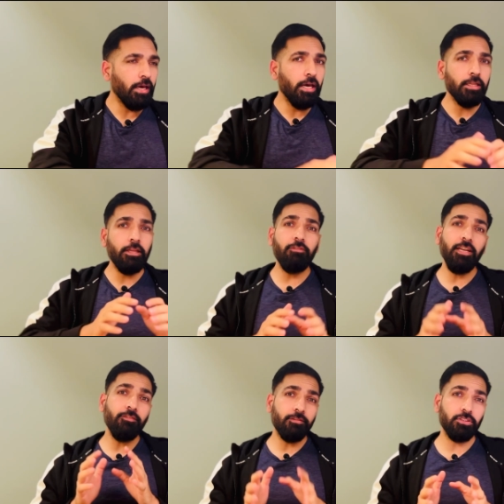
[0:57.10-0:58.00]
The
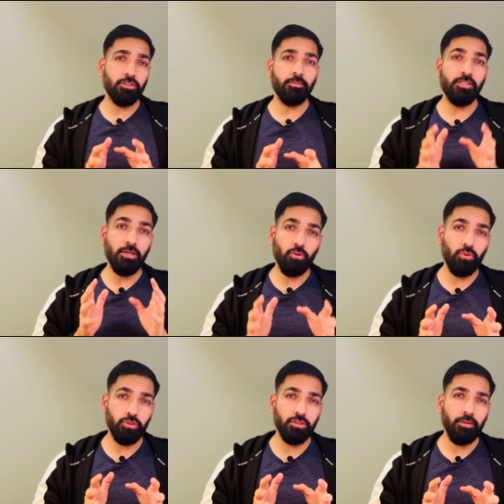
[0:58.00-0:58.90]
very first comes the
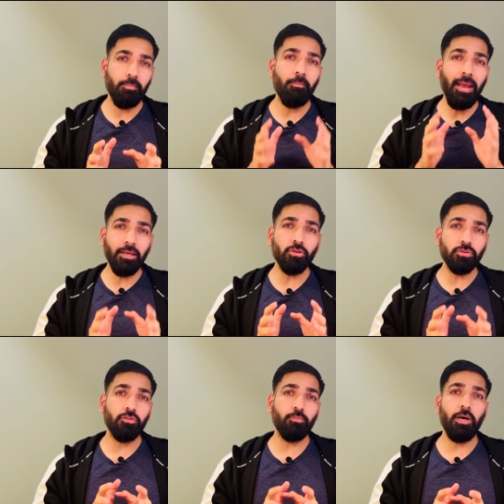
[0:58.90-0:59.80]
cost.
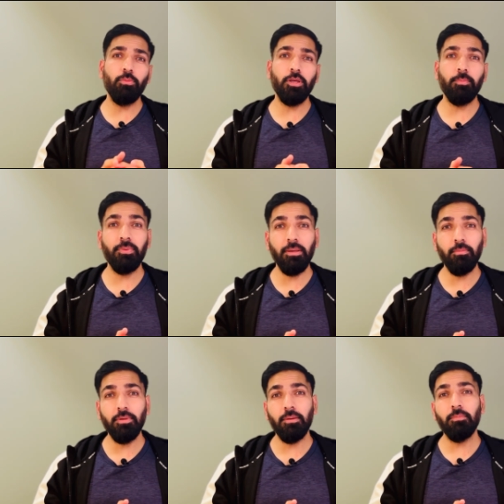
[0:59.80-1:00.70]
Microsoft Power BI
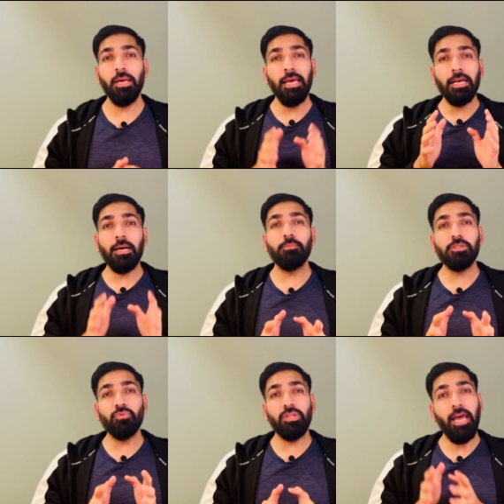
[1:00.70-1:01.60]
Premium
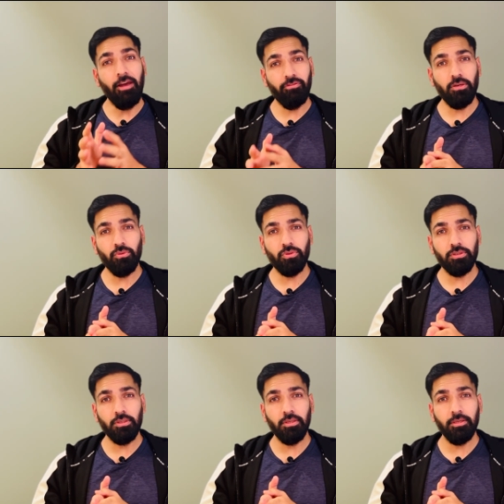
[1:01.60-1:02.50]
comes with a hefty
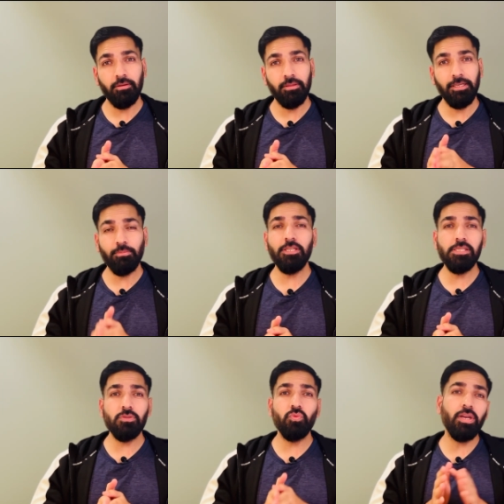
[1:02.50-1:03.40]
cost. That
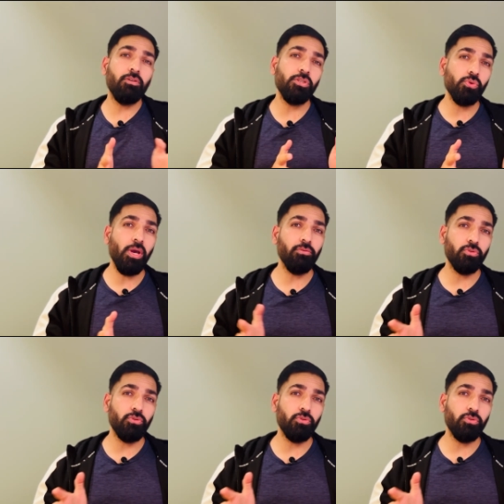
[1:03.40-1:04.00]
means whenever you have to